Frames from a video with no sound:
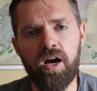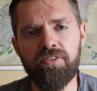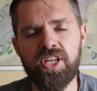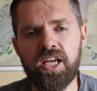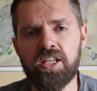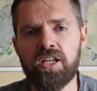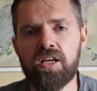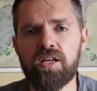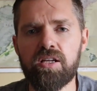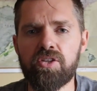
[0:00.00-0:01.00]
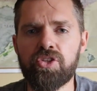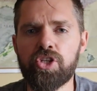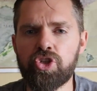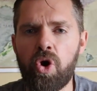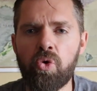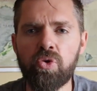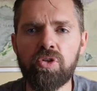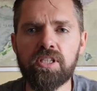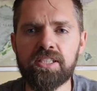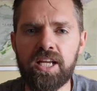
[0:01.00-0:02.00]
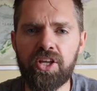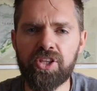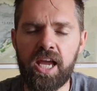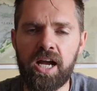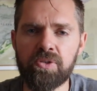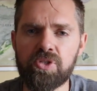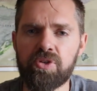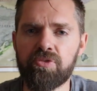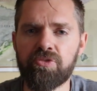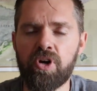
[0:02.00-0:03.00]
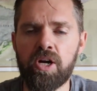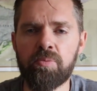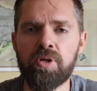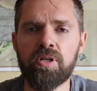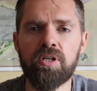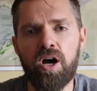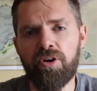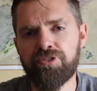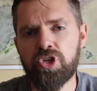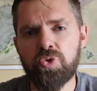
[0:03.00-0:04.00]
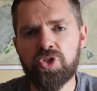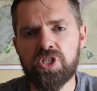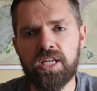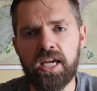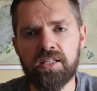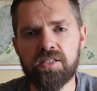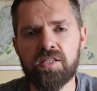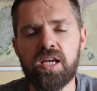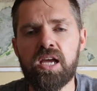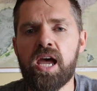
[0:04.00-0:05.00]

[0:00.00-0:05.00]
I've taken the total death counts from a few states